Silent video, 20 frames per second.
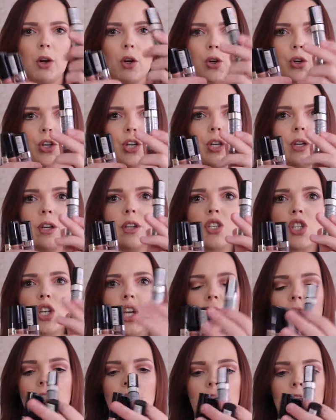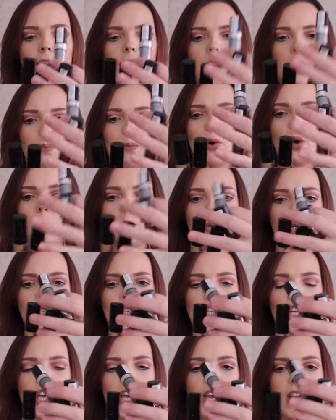green shade, I got a purple
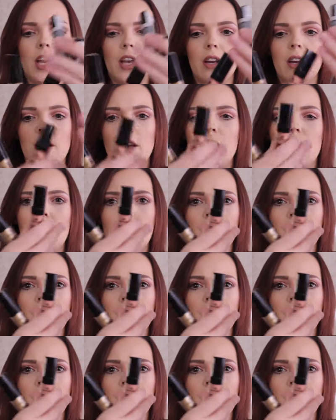shade,